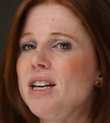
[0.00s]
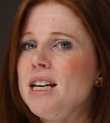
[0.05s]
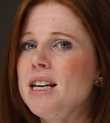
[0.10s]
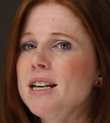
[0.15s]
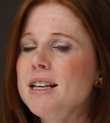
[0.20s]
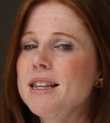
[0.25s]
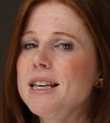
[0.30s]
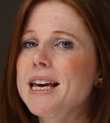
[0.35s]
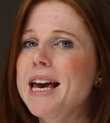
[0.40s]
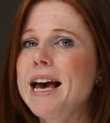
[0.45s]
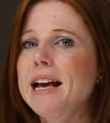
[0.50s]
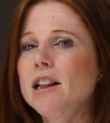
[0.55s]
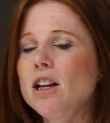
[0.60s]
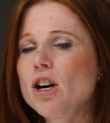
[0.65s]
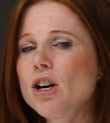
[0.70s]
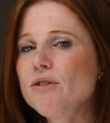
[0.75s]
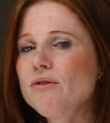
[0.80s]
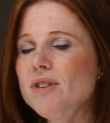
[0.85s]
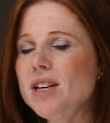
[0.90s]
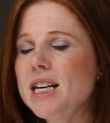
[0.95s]
V, the L
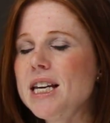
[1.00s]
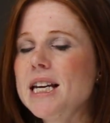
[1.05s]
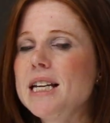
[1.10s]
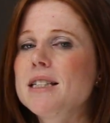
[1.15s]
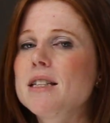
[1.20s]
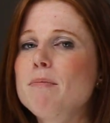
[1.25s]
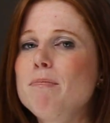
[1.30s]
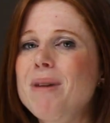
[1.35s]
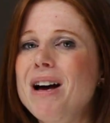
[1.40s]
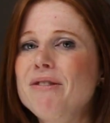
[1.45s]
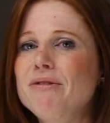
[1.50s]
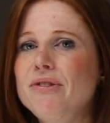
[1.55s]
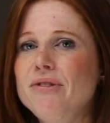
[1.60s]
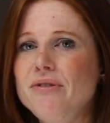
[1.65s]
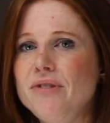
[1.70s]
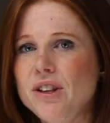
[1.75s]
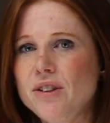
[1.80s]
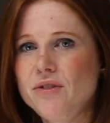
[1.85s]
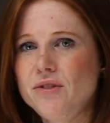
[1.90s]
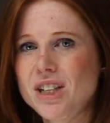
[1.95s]
R V is above
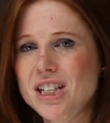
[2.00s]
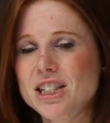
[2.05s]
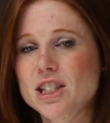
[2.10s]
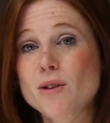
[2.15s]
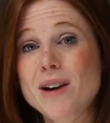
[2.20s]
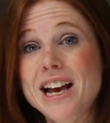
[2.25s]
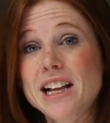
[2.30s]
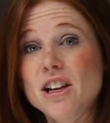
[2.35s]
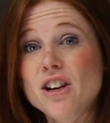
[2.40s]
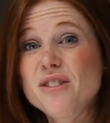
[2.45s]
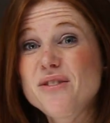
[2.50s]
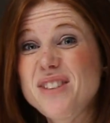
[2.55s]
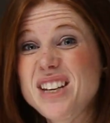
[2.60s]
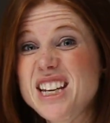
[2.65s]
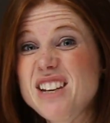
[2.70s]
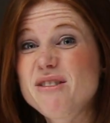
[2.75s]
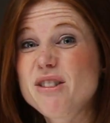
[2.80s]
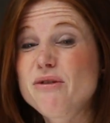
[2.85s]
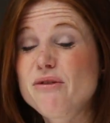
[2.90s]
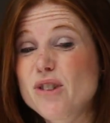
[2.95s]
fifty. So L R
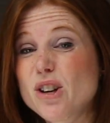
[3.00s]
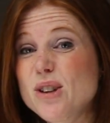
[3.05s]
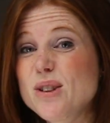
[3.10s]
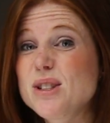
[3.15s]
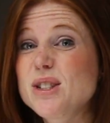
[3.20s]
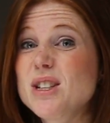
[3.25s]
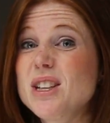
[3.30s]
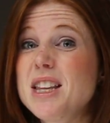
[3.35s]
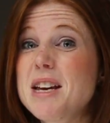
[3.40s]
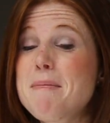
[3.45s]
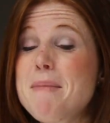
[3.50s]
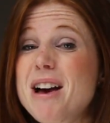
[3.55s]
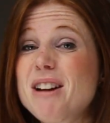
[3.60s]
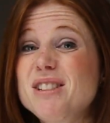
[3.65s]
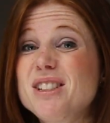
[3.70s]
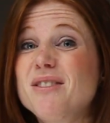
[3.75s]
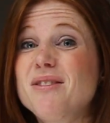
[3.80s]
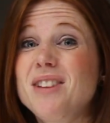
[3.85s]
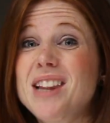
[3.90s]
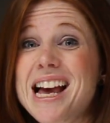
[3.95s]
V refers to the
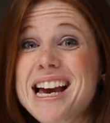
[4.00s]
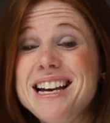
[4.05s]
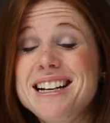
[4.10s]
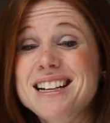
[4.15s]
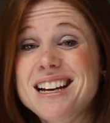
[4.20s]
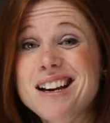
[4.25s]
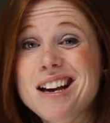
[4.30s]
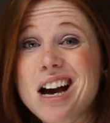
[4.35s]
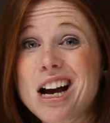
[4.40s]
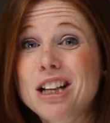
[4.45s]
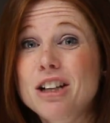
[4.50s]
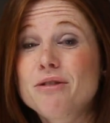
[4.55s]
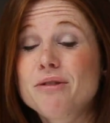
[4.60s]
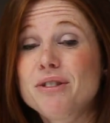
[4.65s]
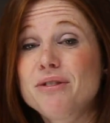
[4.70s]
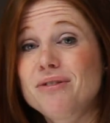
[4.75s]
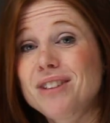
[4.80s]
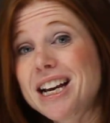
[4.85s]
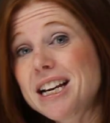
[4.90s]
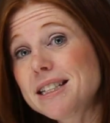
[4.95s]
amount of light a color
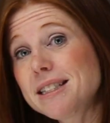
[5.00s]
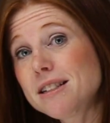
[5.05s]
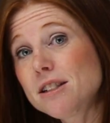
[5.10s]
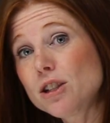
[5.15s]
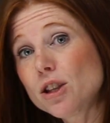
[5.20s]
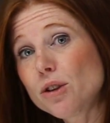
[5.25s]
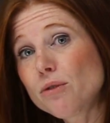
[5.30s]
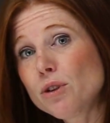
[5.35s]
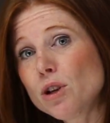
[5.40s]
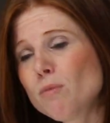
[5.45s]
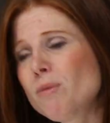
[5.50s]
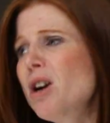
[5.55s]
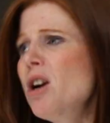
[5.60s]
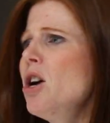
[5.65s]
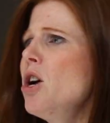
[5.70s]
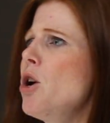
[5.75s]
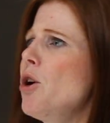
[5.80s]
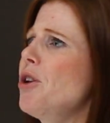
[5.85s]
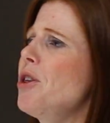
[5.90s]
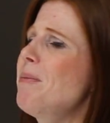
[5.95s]
reflects into the room
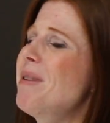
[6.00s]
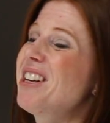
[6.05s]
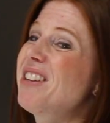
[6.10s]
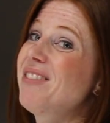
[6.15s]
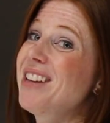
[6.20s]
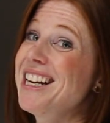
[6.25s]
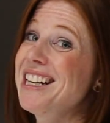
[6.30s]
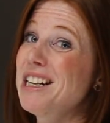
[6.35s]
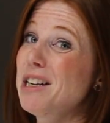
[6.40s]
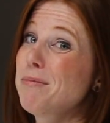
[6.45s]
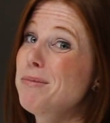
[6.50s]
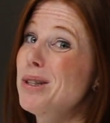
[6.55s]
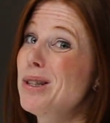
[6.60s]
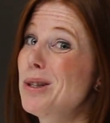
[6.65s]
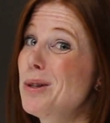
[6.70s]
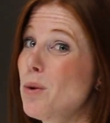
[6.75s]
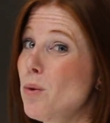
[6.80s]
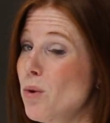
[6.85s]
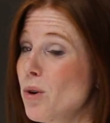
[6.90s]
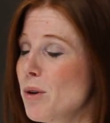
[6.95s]
or the amount of light it
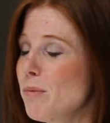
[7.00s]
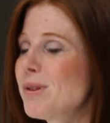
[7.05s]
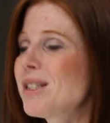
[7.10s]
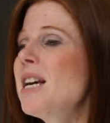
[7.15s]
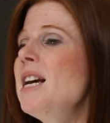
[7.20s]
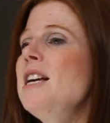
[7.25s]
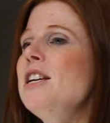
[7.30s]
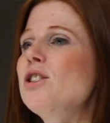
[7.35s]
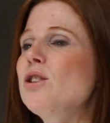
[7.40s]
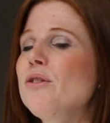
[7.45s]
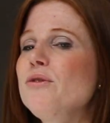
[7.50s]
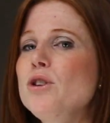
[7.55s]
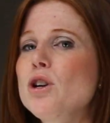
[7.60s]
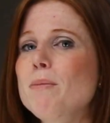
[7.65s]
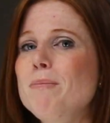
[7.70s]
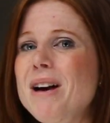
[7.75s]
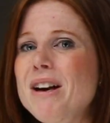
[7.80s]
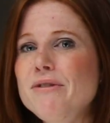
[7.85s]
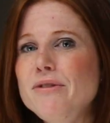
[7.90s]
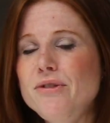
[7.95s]
absorbs. So if
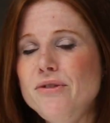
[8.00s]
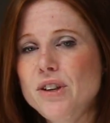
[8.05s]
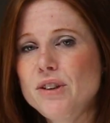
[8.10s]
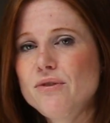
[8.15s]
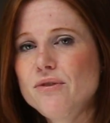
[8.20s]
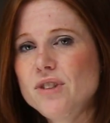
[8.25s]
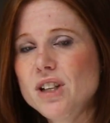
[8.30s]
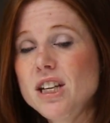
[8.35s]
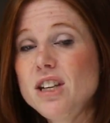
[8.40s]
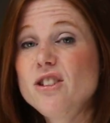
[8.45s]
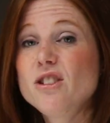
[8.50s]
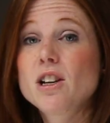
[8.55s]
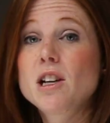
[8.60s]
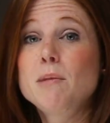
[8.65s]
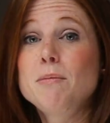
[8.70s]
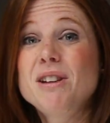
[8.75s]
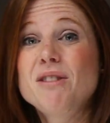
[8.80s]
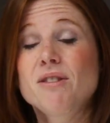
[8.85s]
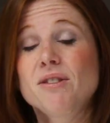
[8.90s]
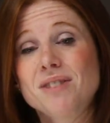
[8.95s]
you're above fifty, you're
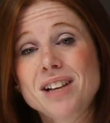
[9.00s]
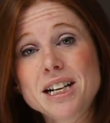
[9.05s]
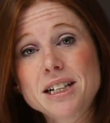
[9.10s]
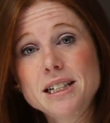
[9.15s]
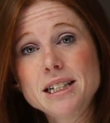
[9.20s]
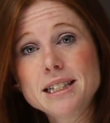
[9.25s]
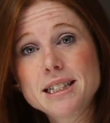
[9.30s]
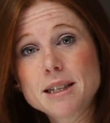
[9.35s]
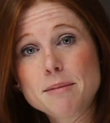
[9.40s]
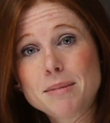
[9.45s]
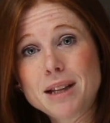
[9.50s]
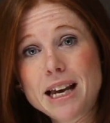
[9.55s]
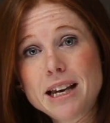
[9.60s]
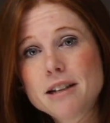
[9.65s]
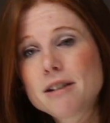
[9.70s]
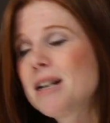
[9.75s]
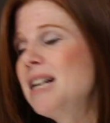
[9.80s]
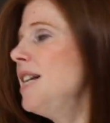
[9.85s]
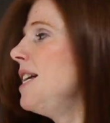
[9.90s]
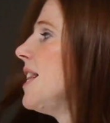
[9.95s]
going to be reflecting some
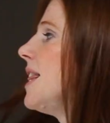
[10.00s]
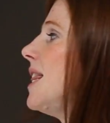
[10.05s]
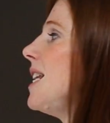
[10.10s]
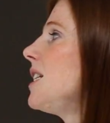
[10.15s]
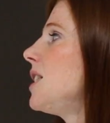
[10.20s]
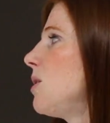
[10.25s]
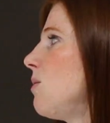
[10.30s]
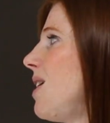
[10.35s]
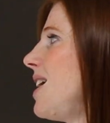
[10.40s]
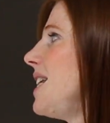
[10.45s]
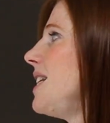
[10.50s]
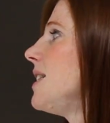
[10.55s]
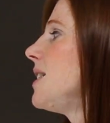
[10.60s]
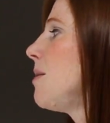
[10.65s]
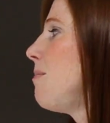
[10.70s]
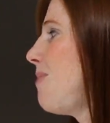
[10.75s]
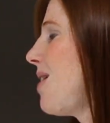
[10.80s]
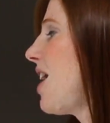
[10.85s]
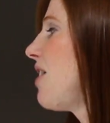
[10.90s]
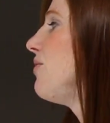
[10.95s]
light. This one
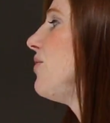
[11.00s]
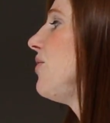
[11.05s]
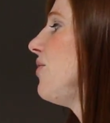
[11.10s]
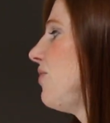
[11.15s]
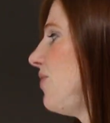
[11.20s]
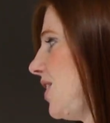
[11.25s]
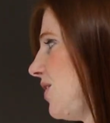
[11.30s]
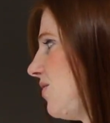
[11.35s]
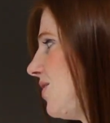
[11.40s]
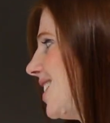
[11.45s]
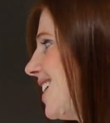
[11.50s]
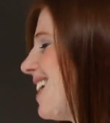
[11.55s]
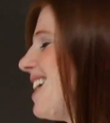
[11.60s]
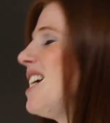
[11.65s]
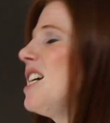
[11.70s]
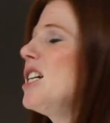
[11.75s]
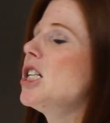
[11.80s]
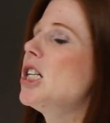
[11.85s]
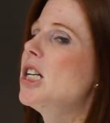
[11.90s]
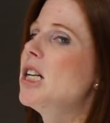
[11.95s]
is above fifty.
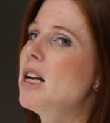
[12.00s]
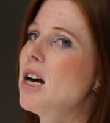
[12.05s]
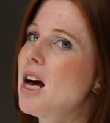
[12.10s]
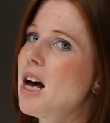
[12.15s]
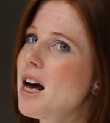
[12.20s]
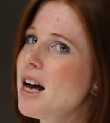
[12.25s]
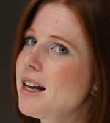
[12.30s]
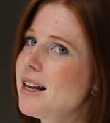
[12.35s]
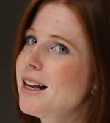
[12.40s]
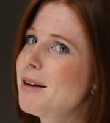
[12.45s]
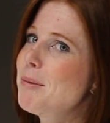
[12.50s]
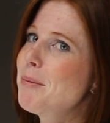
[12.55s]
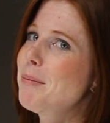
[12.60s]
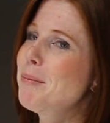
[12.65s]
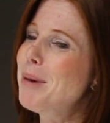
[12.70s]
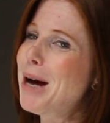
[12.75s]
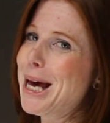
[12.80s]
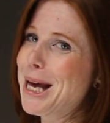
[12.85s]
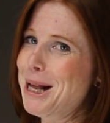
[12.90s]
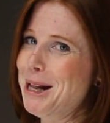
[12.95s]
Not
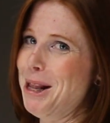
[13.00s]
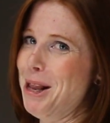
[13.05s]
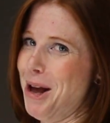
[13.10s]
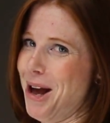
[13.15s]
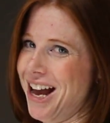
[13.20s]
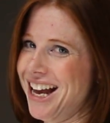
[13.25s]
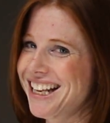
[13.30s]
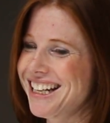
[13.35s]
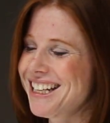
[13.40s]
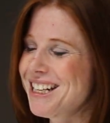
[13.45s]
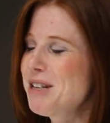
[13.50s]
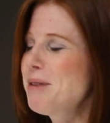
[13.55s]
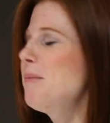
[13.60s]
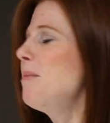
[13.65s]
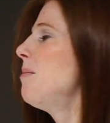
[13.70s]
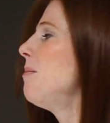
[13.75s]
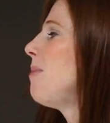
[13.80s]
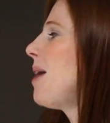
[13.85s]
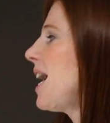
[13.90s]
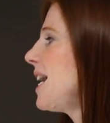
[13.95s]
by a lot,
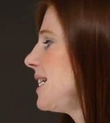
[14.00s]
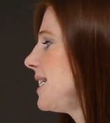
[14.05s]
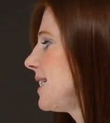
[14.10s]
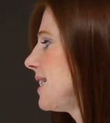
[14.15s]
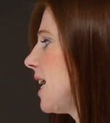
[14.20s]
by